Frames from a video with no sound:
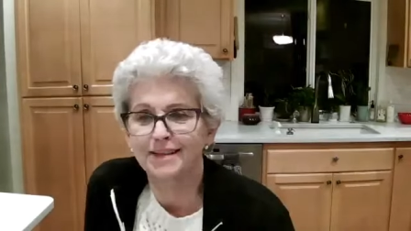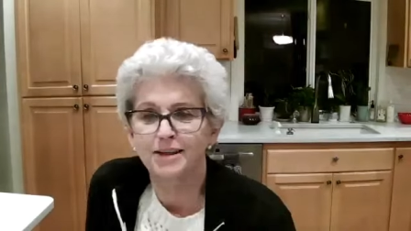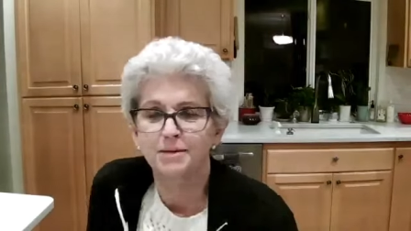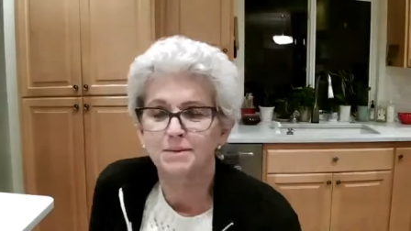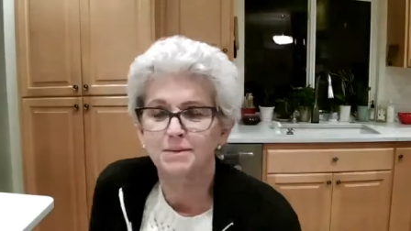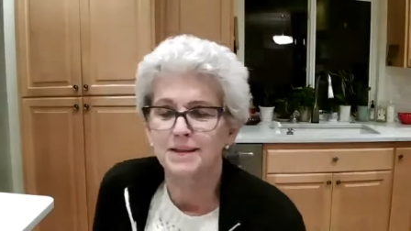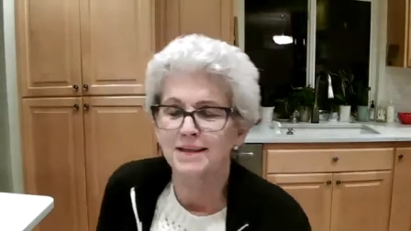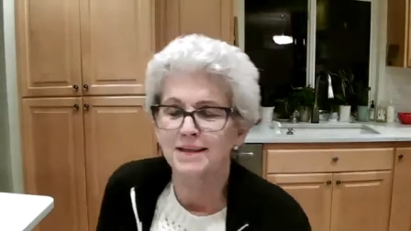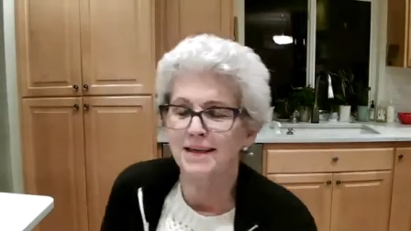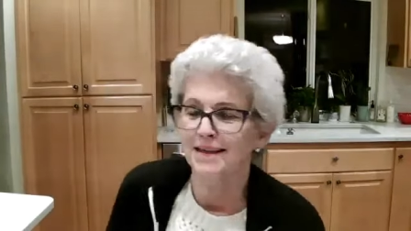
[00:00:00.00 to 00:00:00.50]

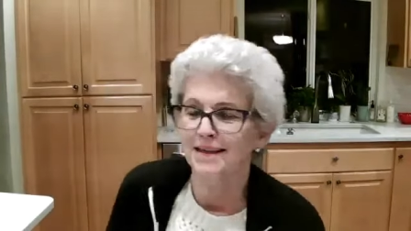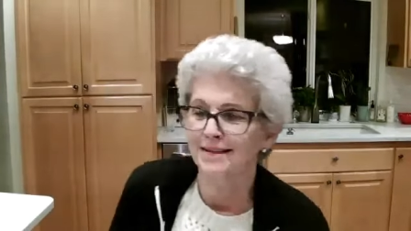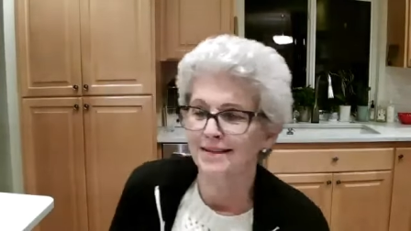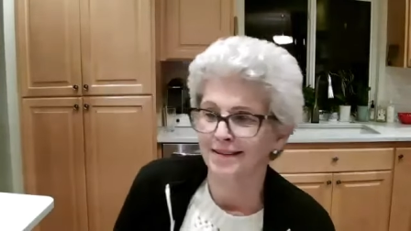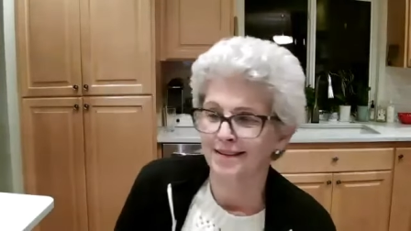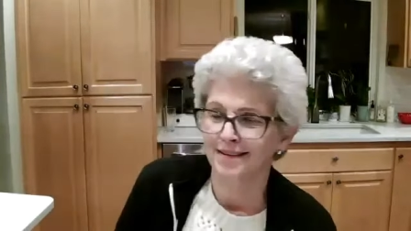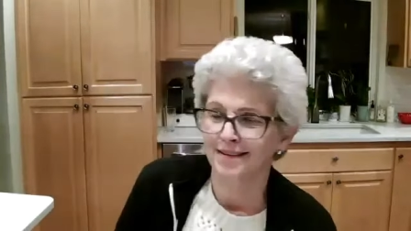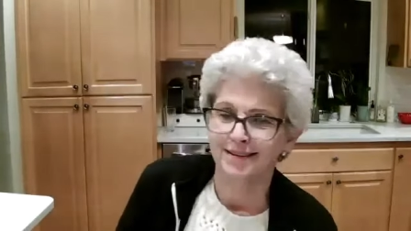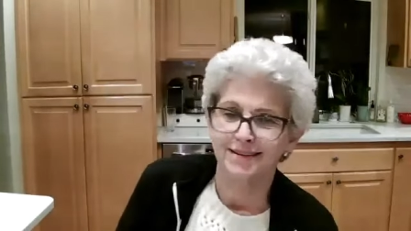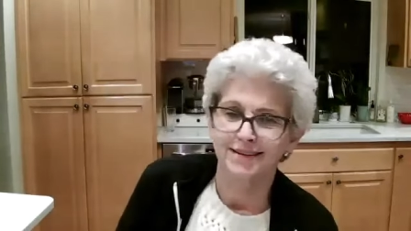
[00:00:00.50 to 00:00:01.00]
happened to
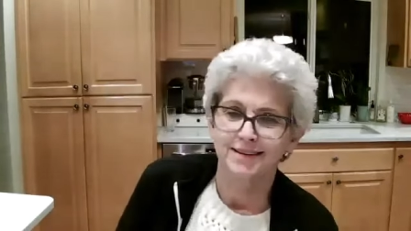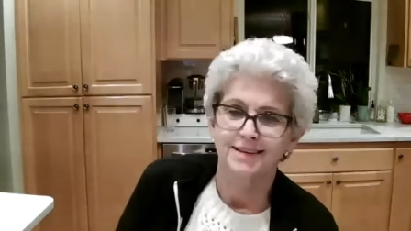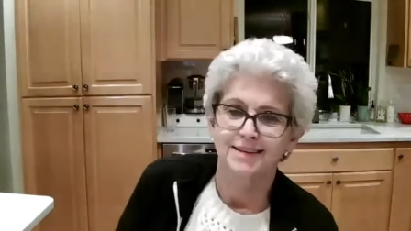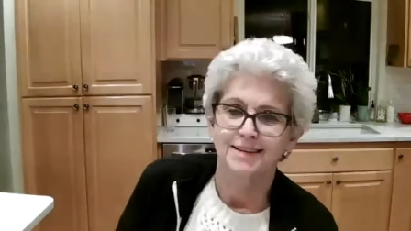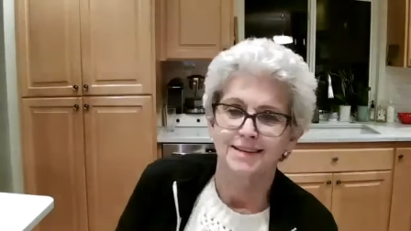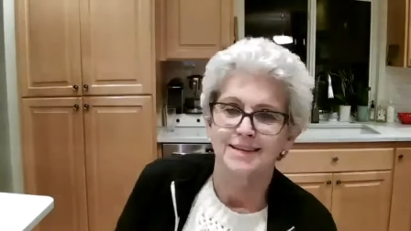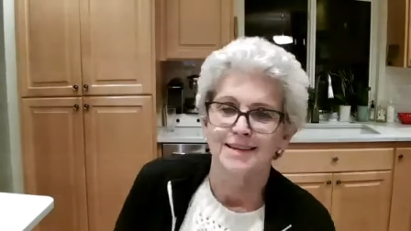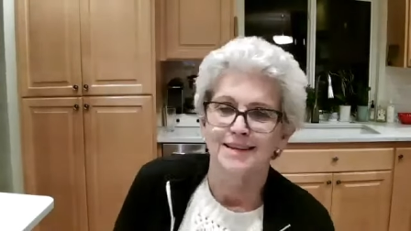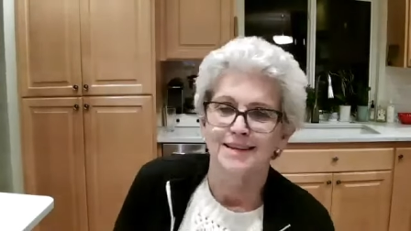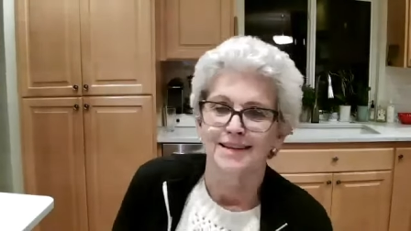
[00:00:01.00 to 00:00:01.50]
get
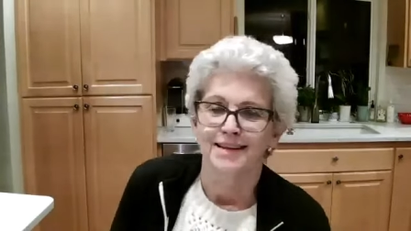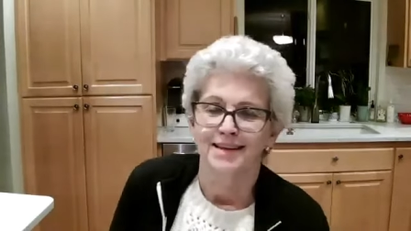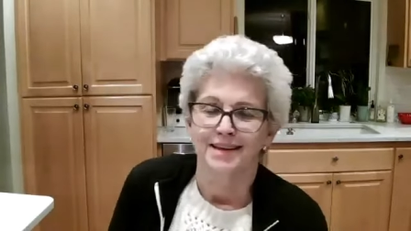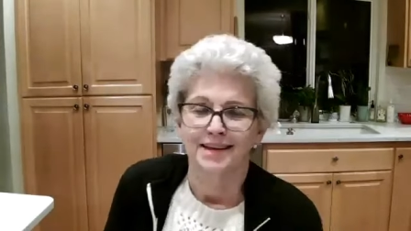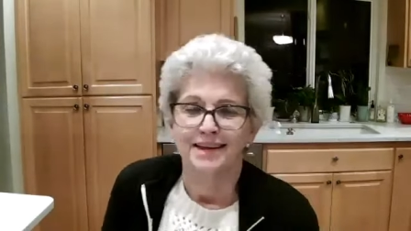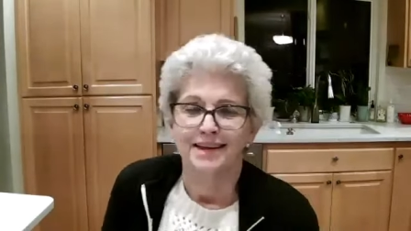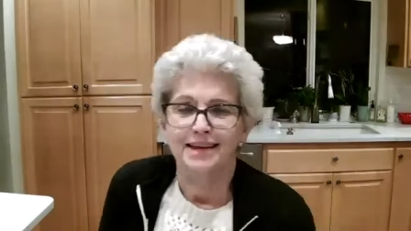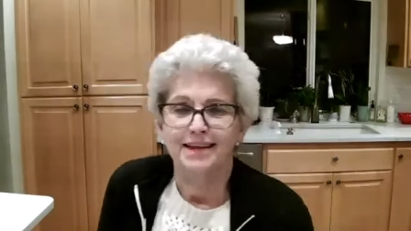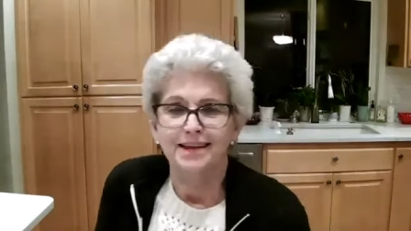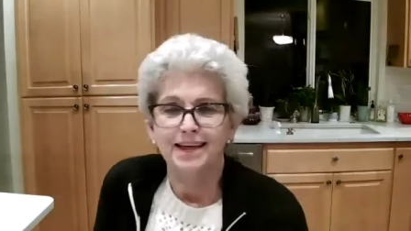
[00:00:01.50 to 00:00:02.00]
resurrected?
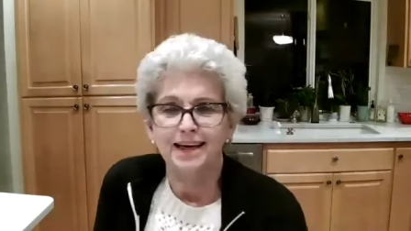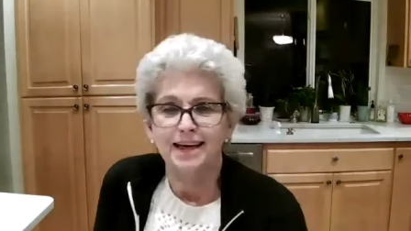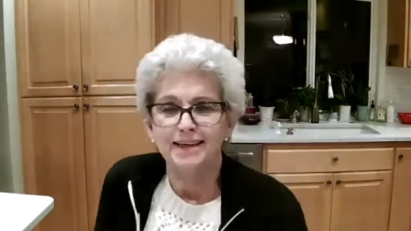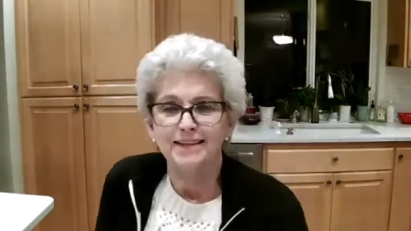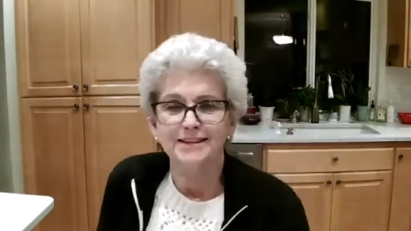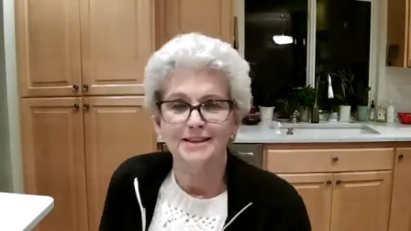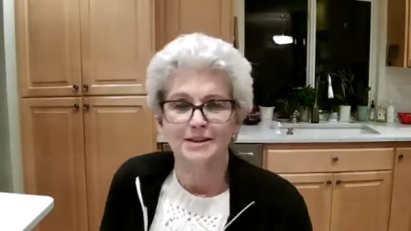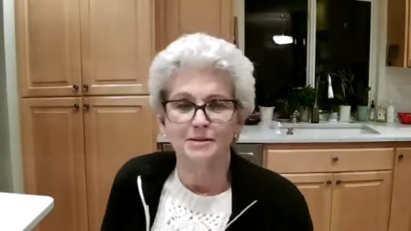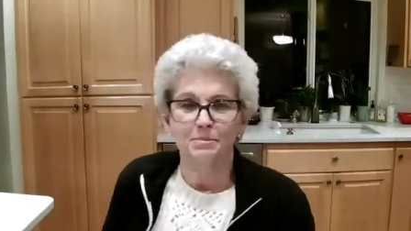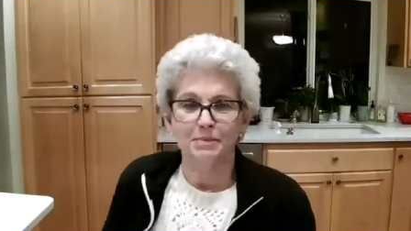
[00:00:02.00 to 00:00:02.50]
Why? He
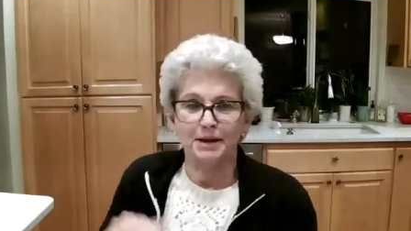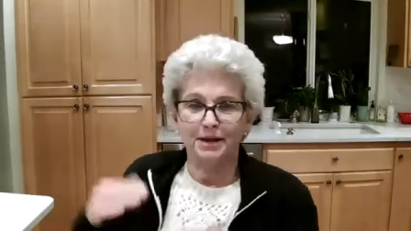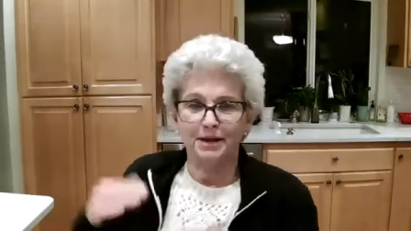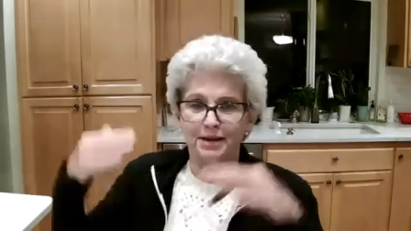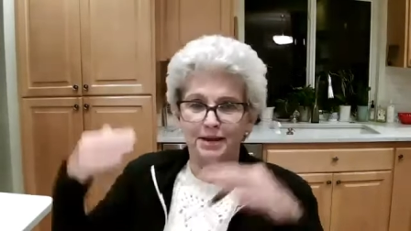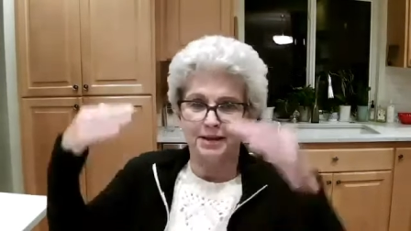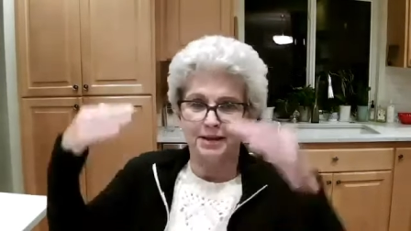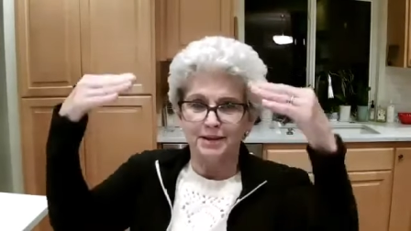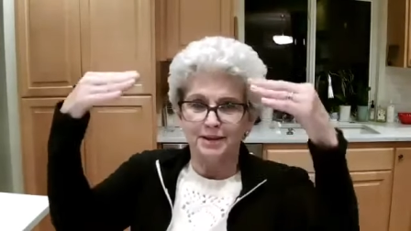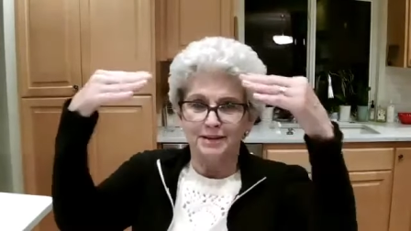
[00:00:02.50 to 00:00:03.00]
has to
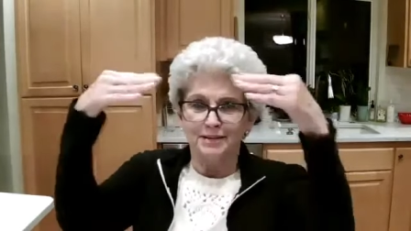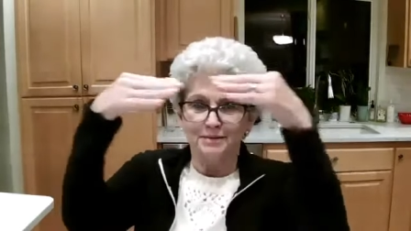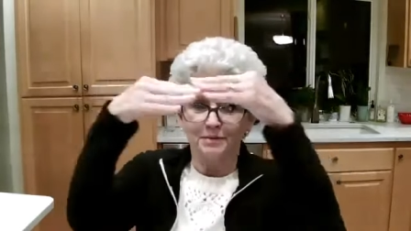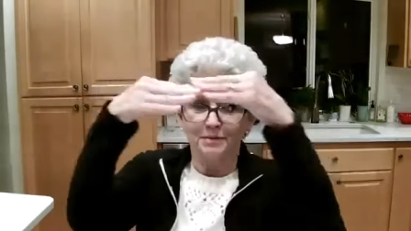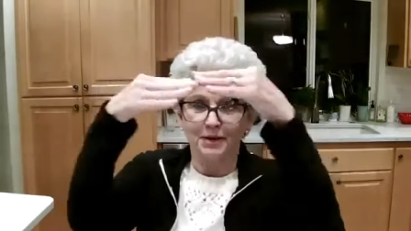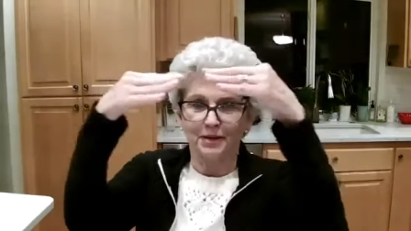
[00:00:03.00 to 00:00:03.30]
be